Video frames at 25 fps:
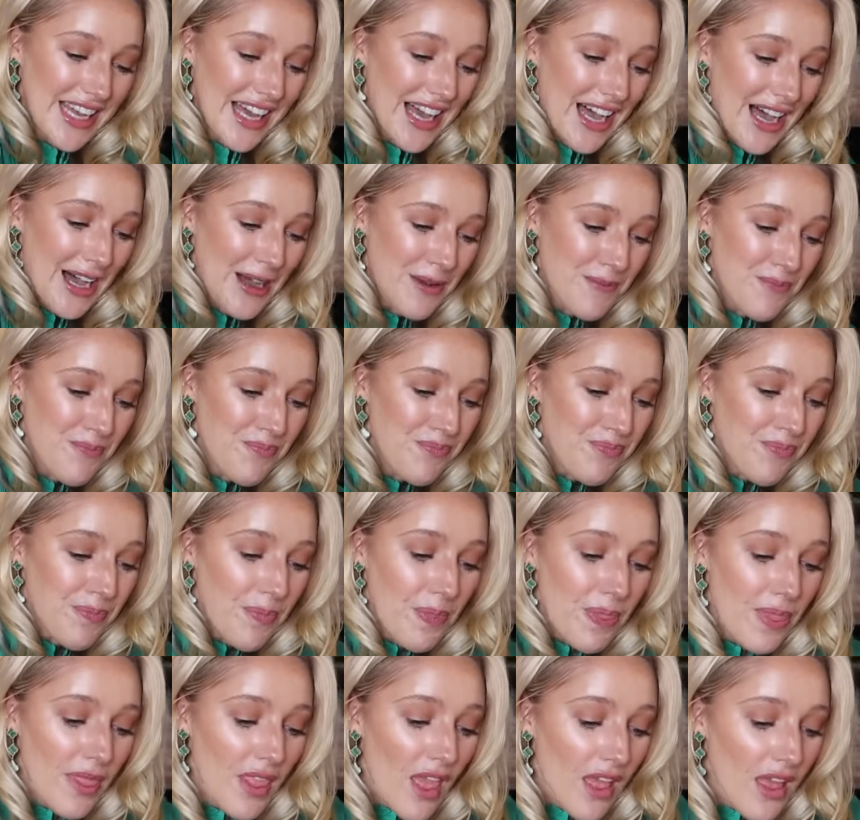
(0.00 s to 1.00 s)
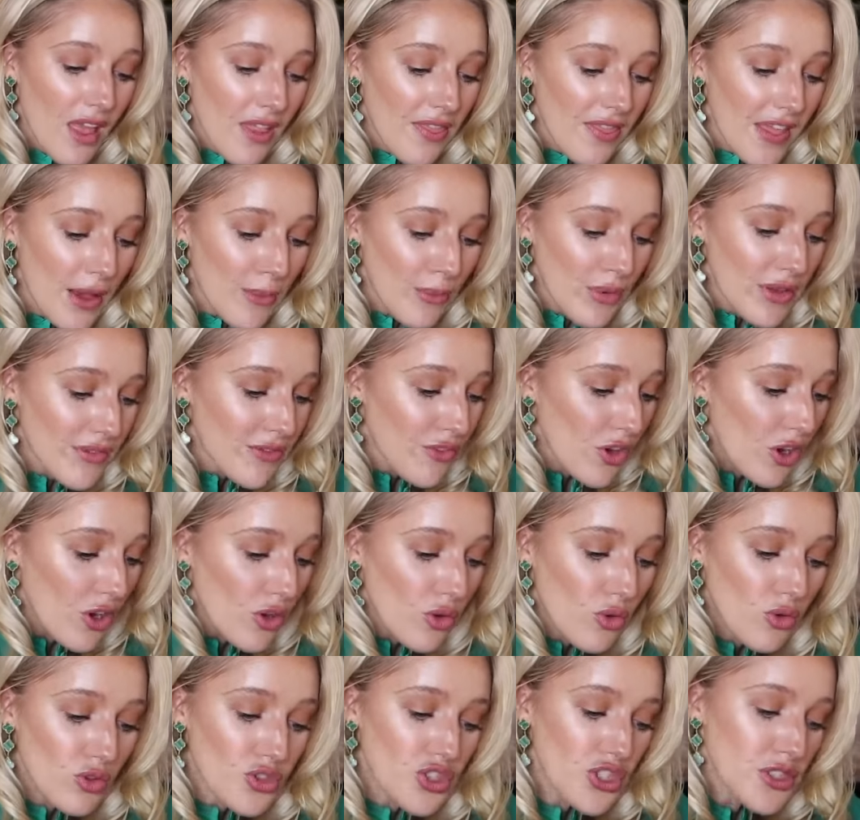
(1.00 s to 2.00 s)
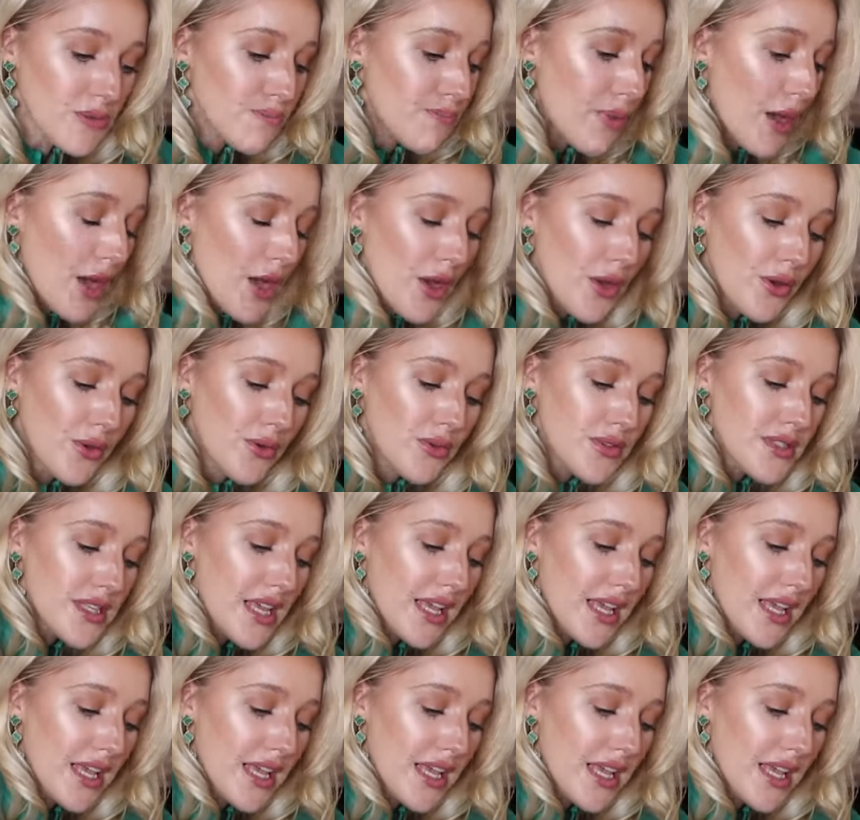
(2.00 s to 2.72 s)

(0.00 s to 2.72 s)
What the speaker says: Then we've got gorgeous bows.